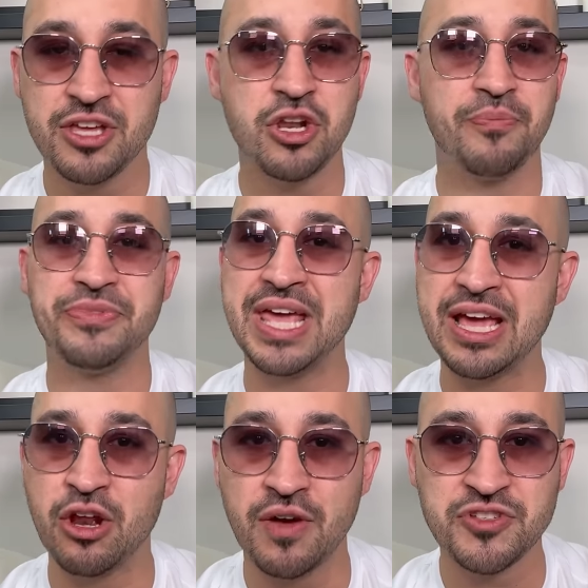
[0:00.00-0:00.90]
know,
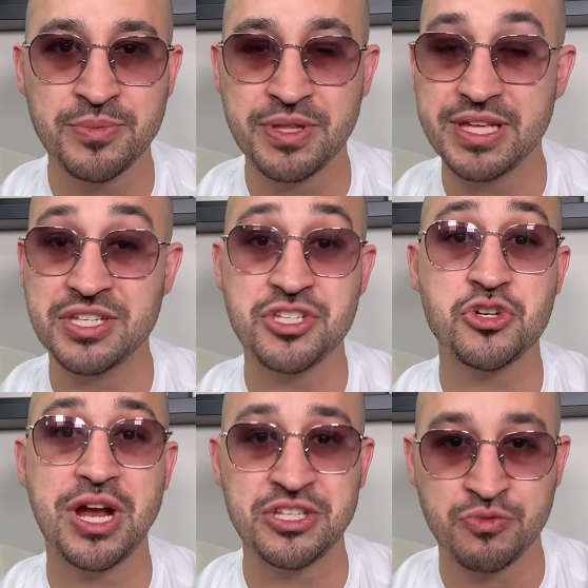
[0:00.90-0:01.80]
taking off some of this
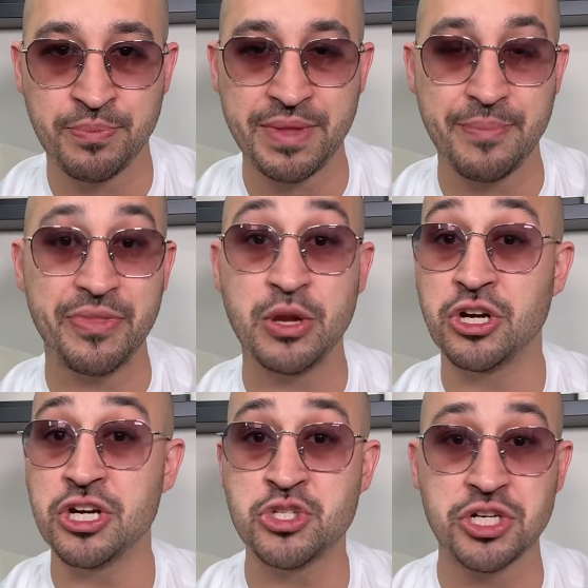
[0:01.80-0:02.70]
stress from them. And you're
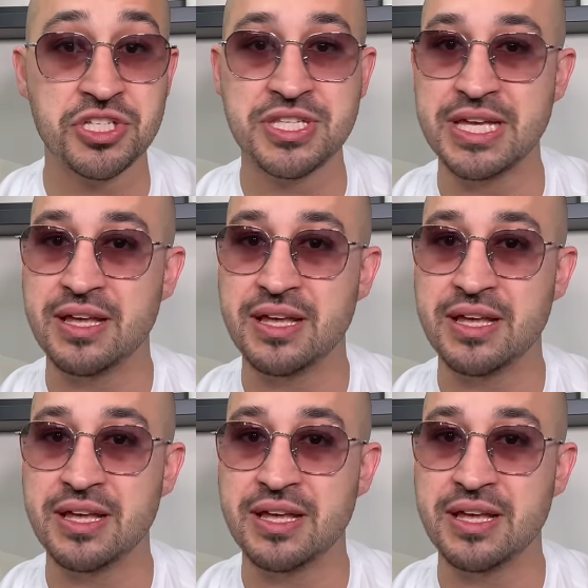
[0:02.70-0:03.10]
going to start to see